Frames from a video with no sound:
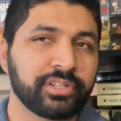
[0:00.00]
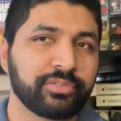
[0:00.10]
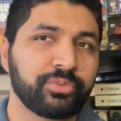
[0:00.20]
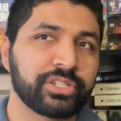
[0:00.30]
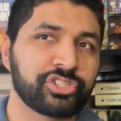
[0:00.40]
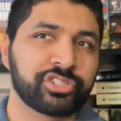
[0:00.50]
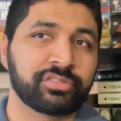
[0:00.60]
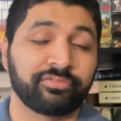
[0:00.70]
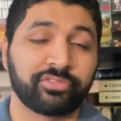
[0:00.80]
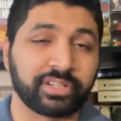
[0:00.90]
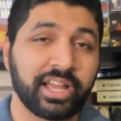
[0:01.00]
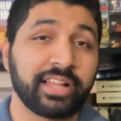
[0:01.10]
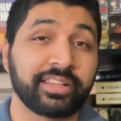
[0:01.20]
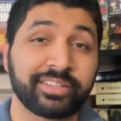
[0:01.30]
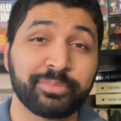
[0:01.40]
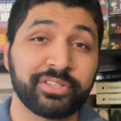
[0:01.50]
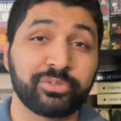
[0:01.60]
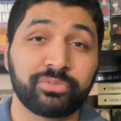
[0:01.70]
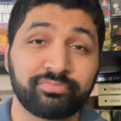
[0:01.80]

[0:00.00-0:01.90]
which for a guy like me who